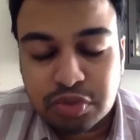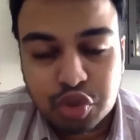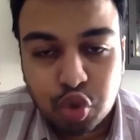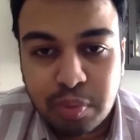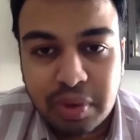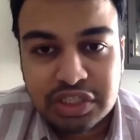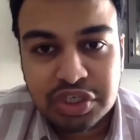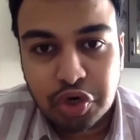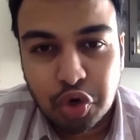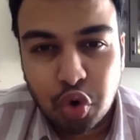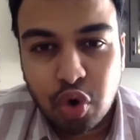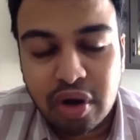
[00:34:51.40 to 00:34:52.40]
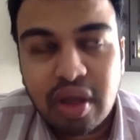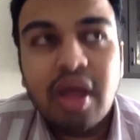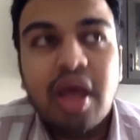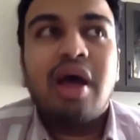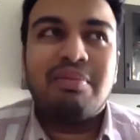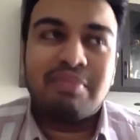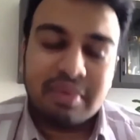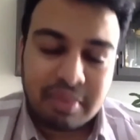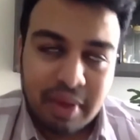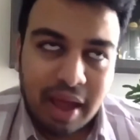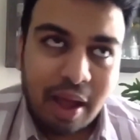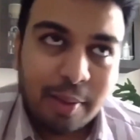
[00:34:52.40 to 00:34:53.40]
too much load.
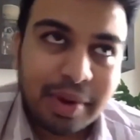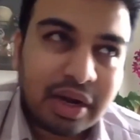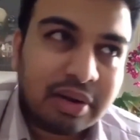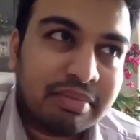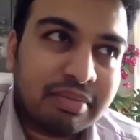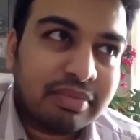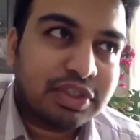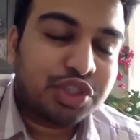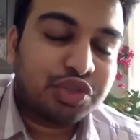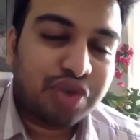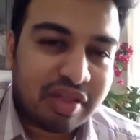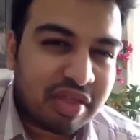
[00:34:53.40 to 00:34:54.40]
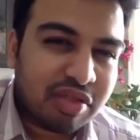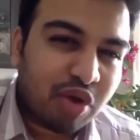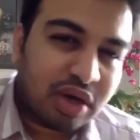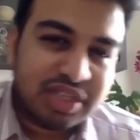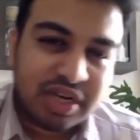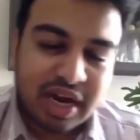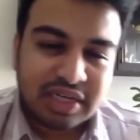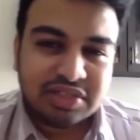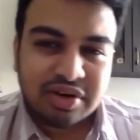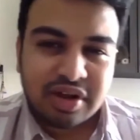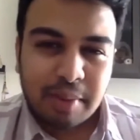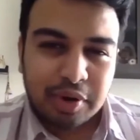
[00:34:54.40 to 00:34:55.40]
I mean, stress is constant
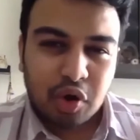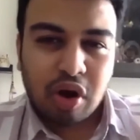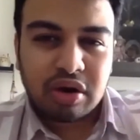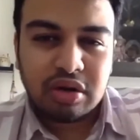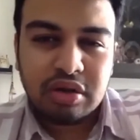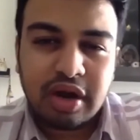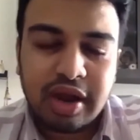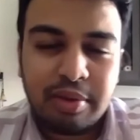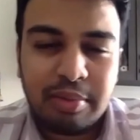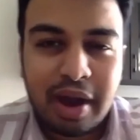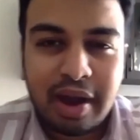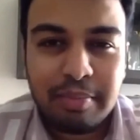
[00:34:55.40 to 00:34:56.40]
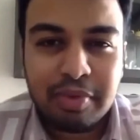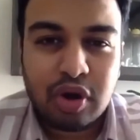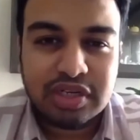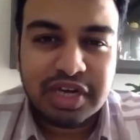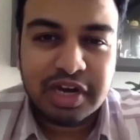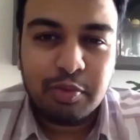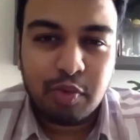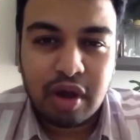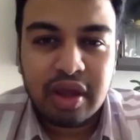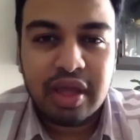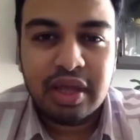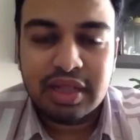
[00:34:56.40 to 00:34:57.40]
considering I'm a doctor, and I'm constantly
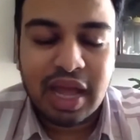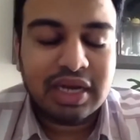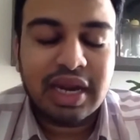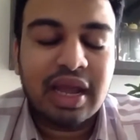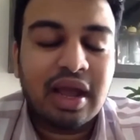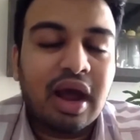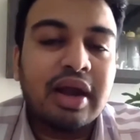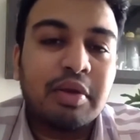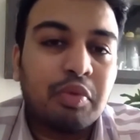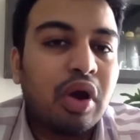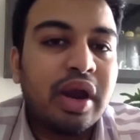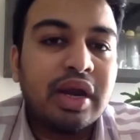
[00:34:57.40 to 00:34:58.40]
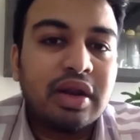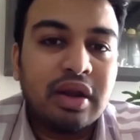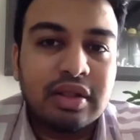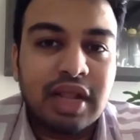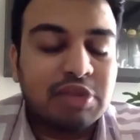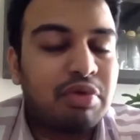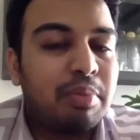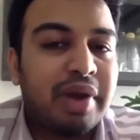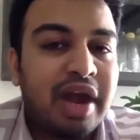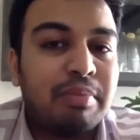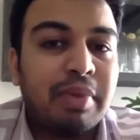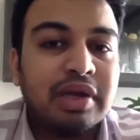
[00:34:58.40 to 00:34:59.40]
working. That I can't avoid. That's my
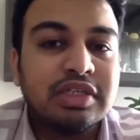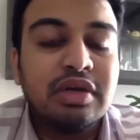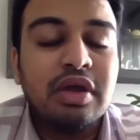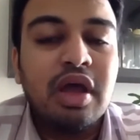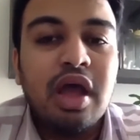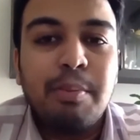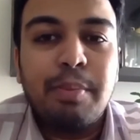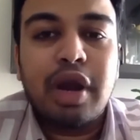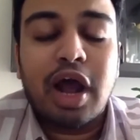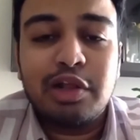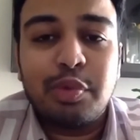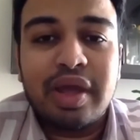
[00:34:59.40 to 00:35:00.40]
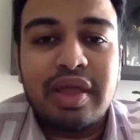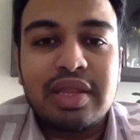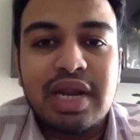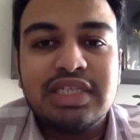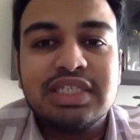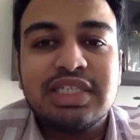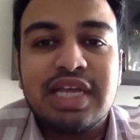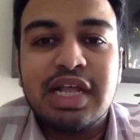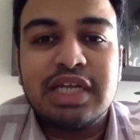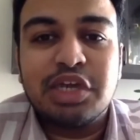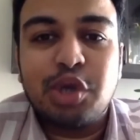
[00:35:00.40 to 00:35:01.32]
bread and butter. But otherwise, let's just say that,